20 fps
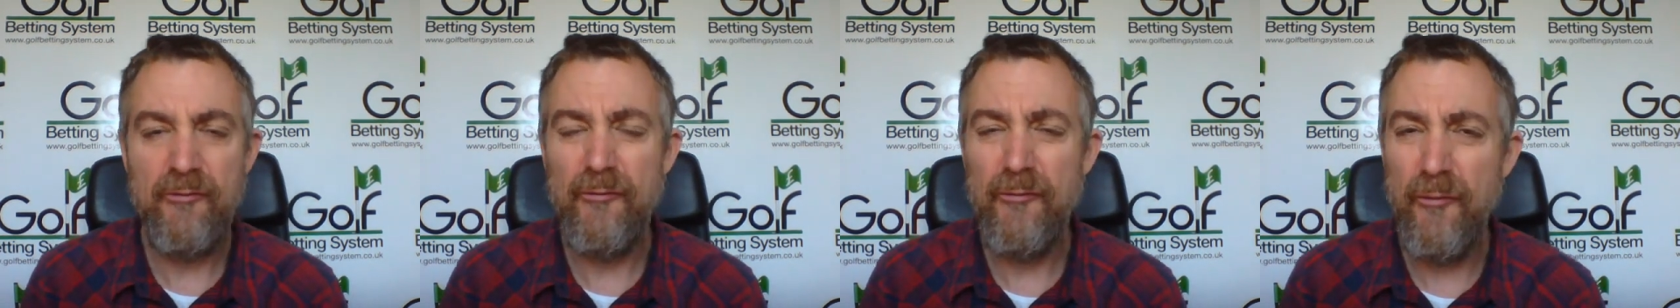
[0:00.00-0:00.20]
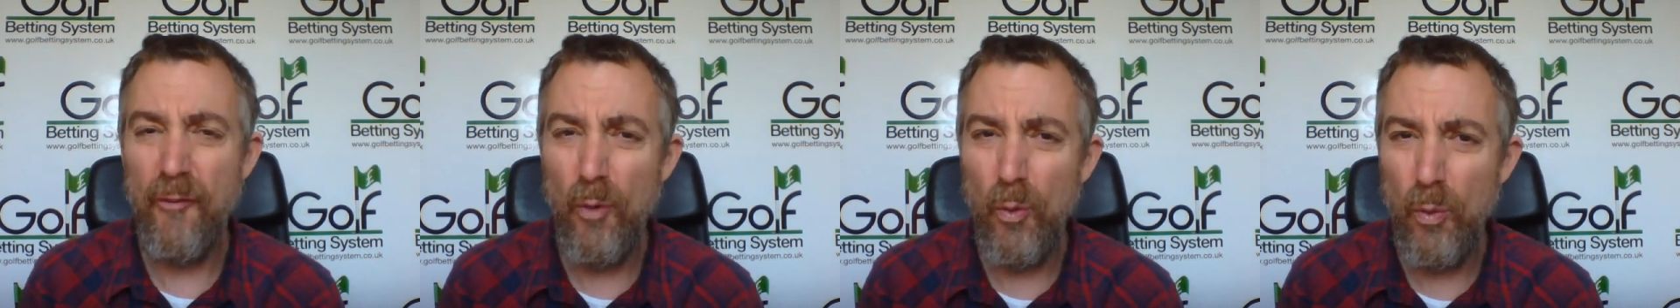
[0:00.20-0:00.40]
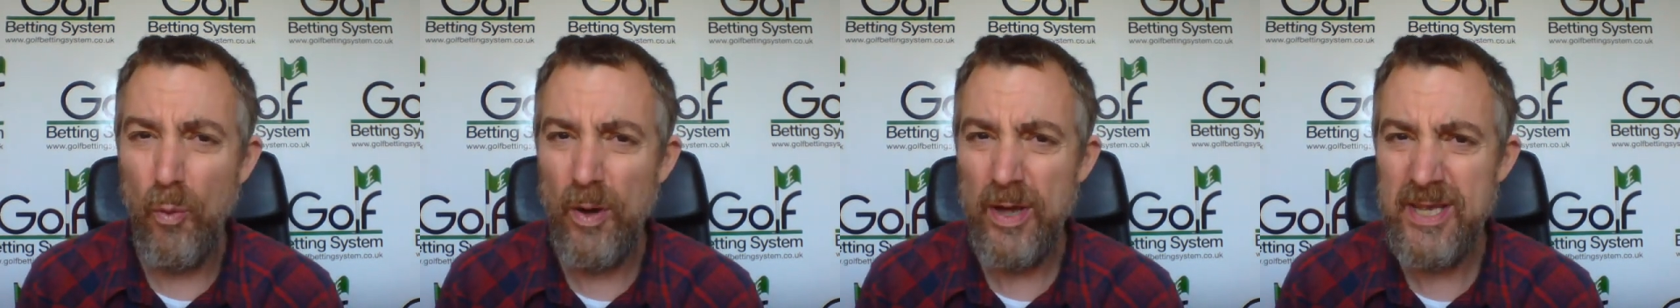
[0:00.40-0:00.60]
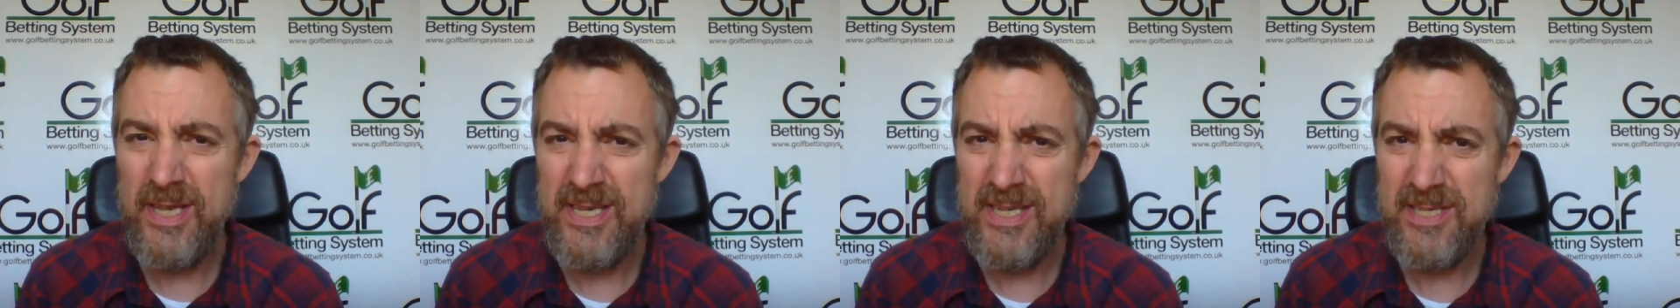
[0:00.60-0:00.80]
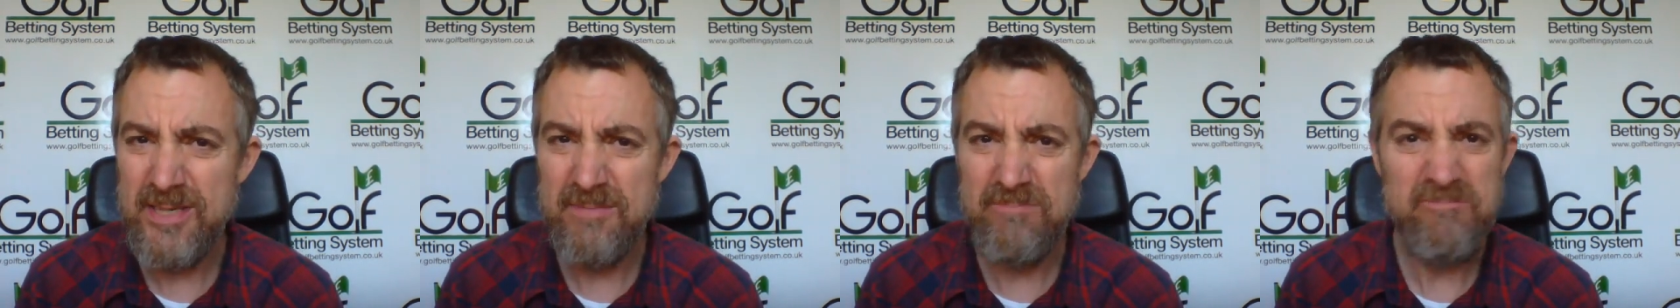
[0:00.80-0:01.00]

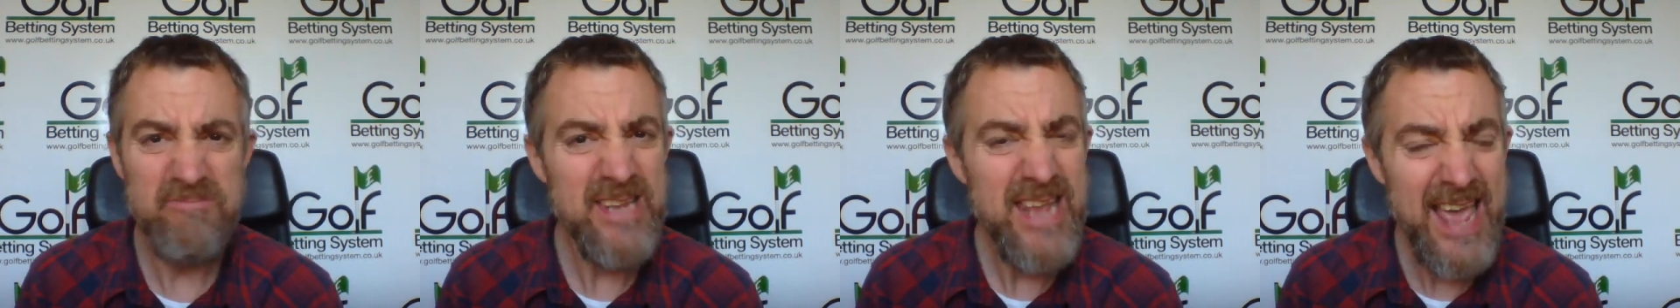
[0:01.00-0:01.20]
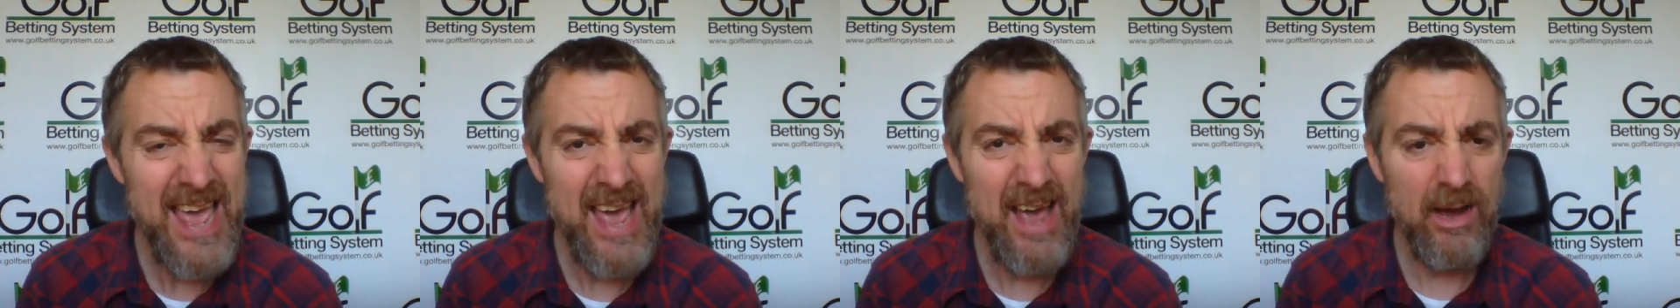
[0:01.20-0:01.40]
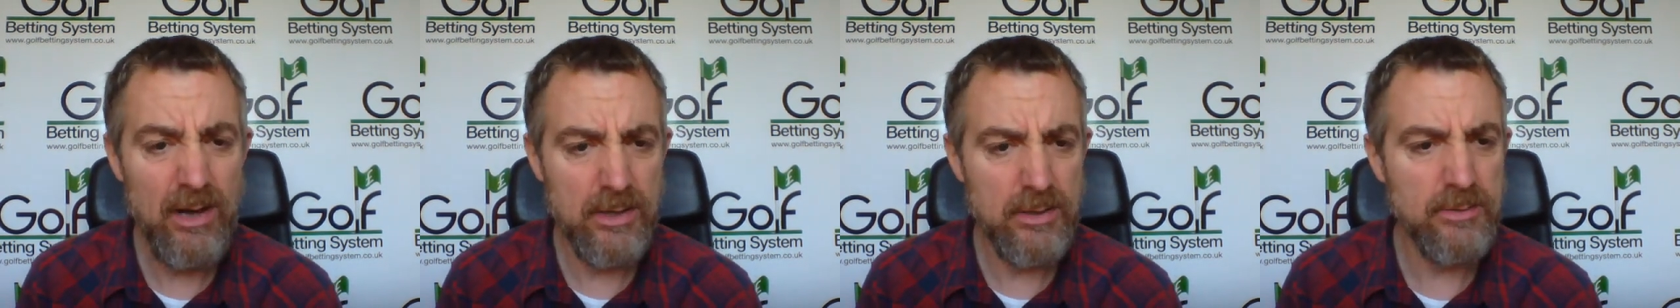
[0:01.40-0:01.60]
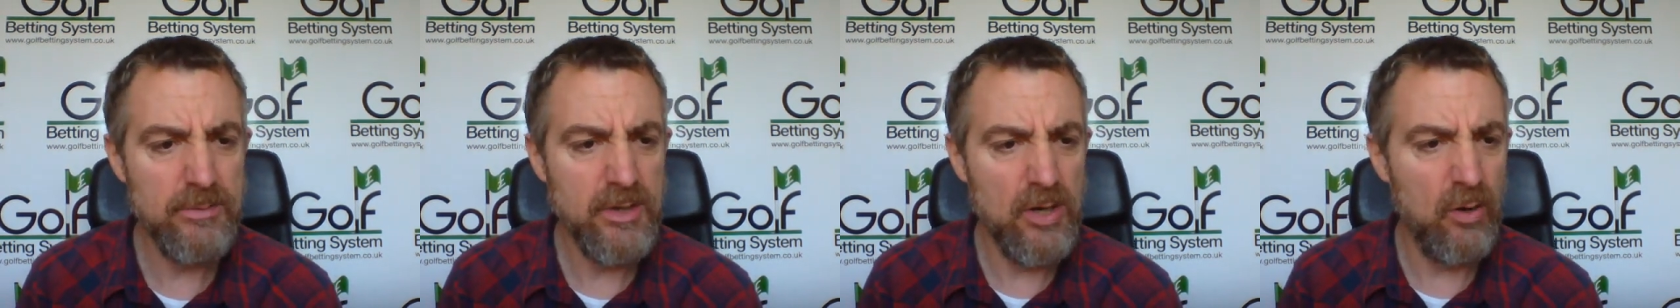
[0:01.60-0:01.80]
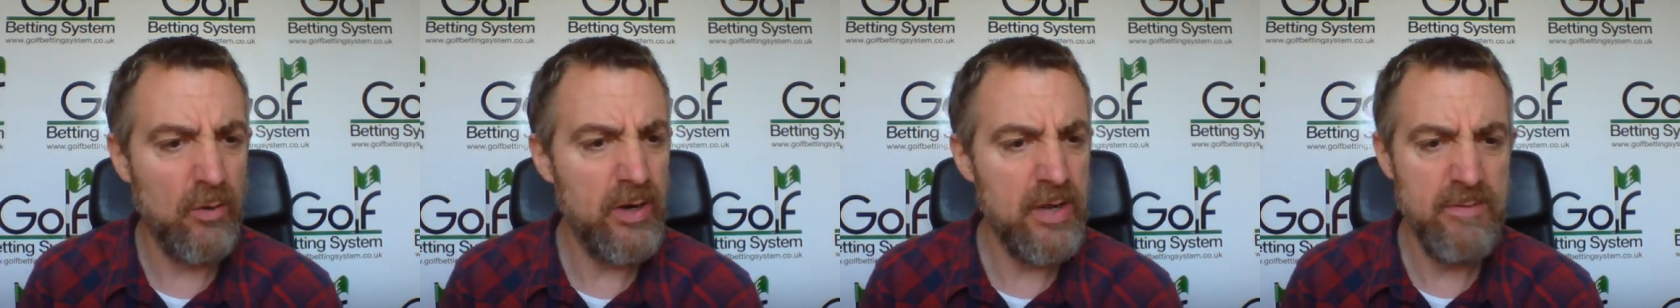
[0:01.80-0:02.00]
forties, yeah, I'd have
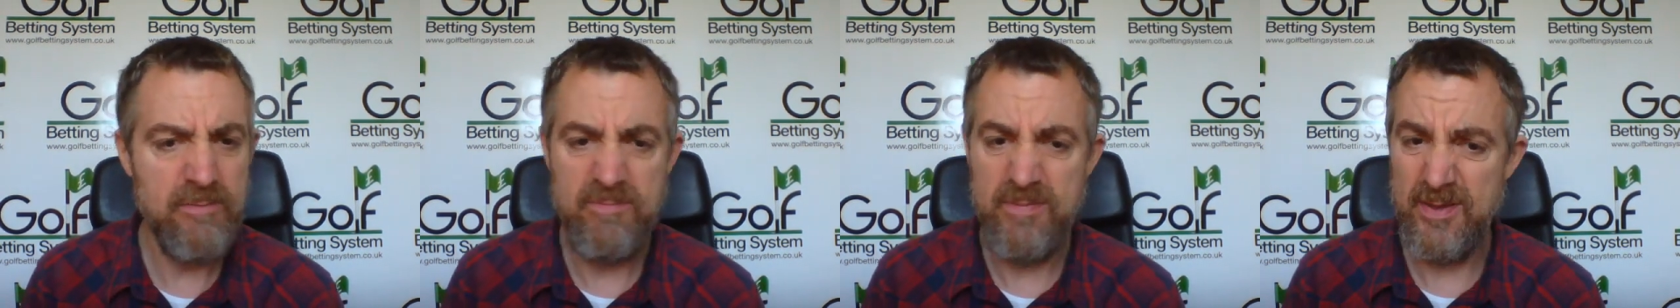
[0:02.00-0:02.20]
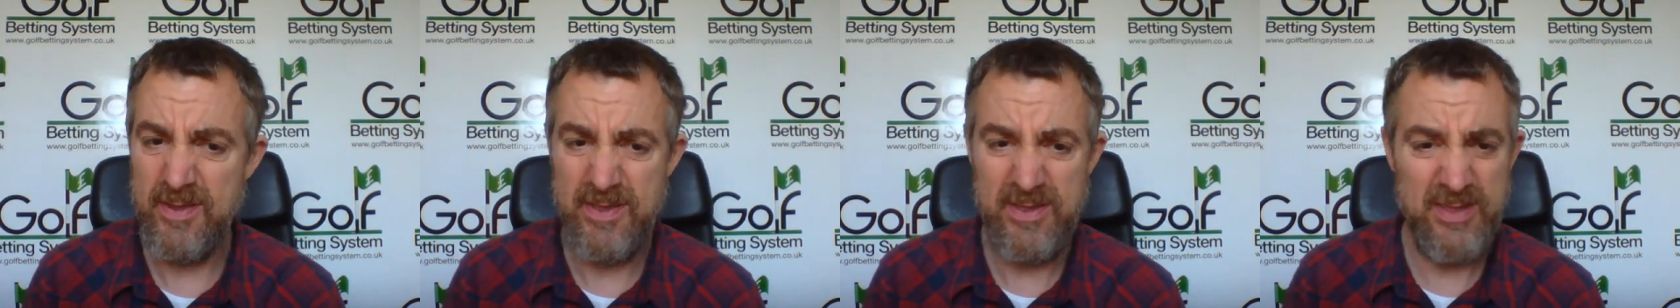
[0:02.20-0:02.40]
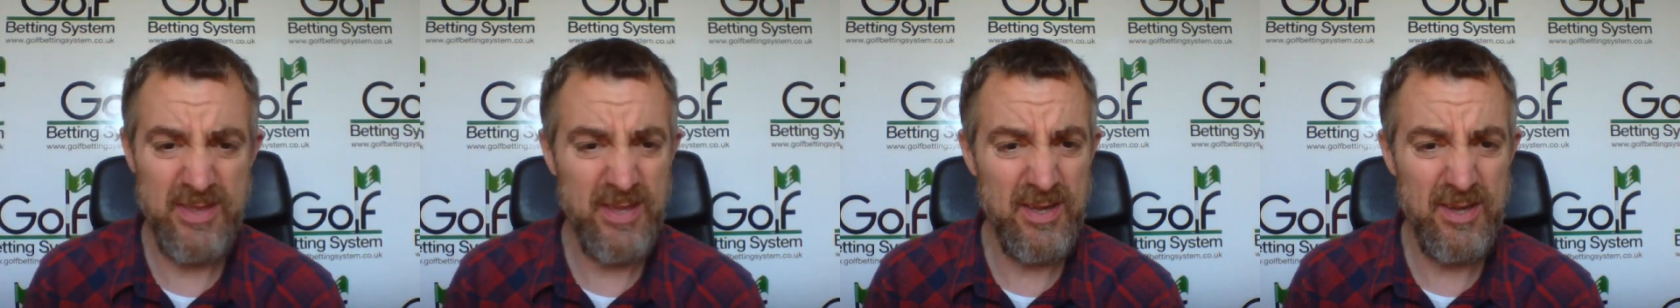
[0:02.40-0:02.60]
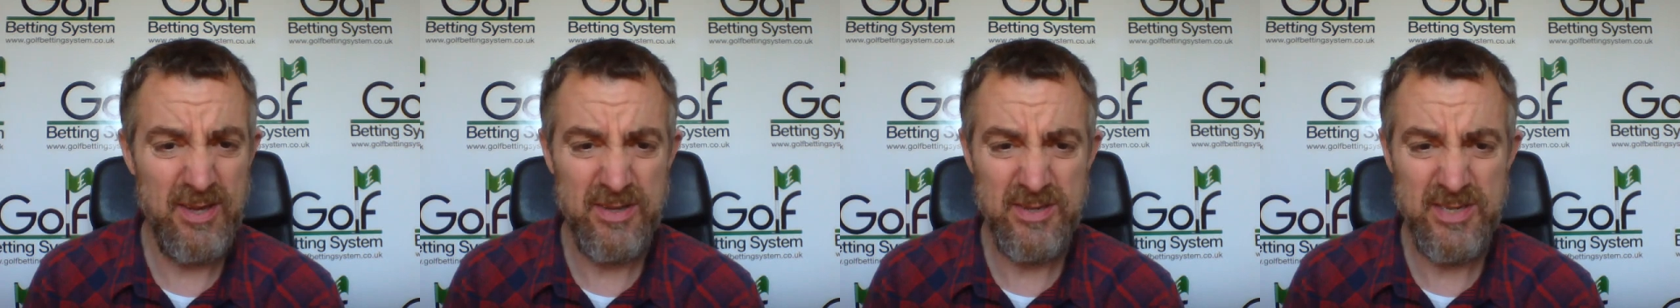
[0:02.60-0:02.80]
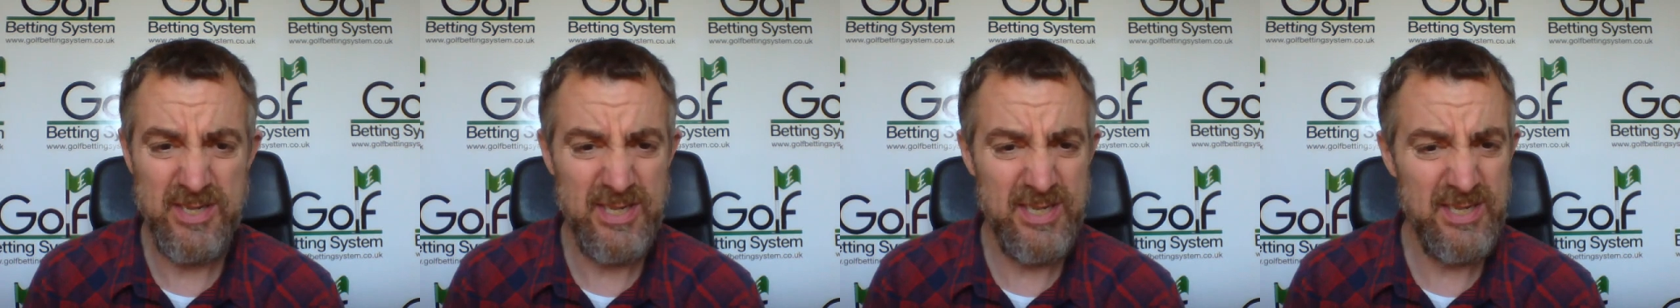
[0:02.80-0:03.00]
gone in for
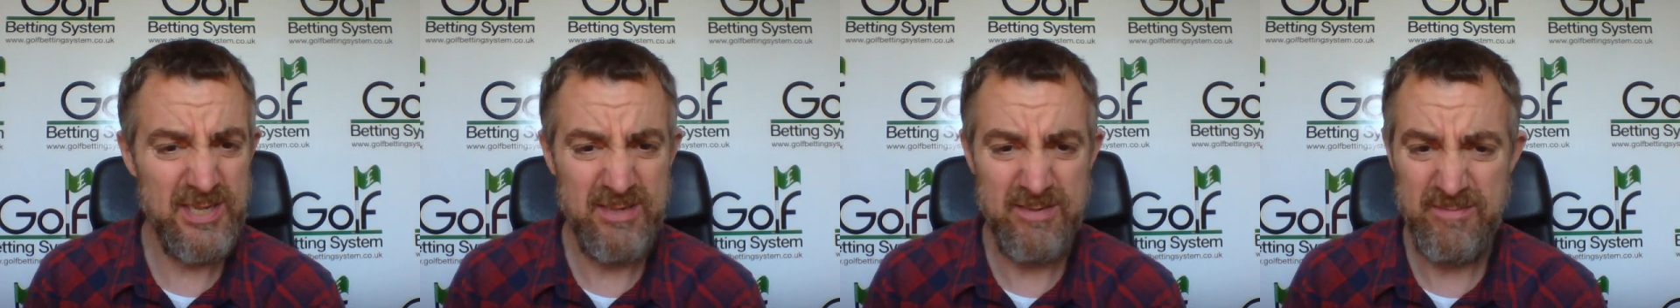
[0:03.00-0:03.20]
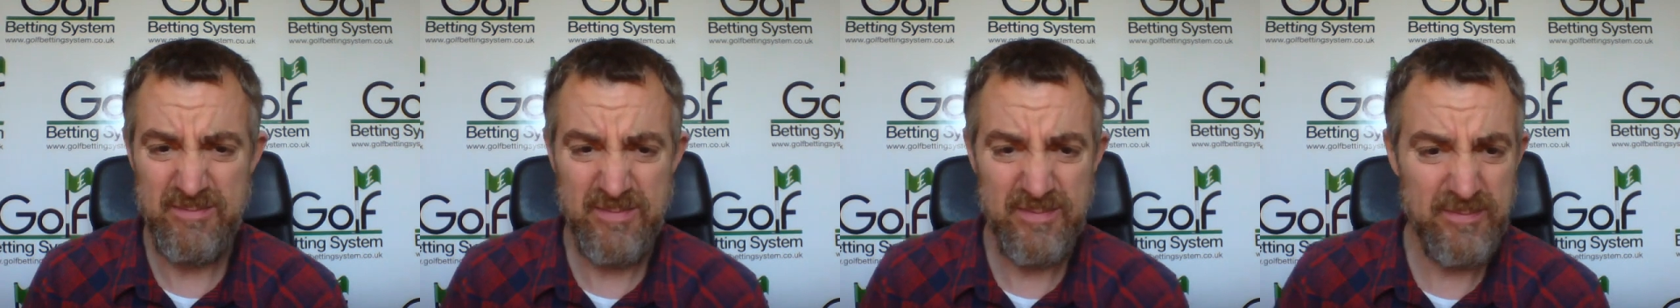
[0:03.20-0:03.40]
thirties.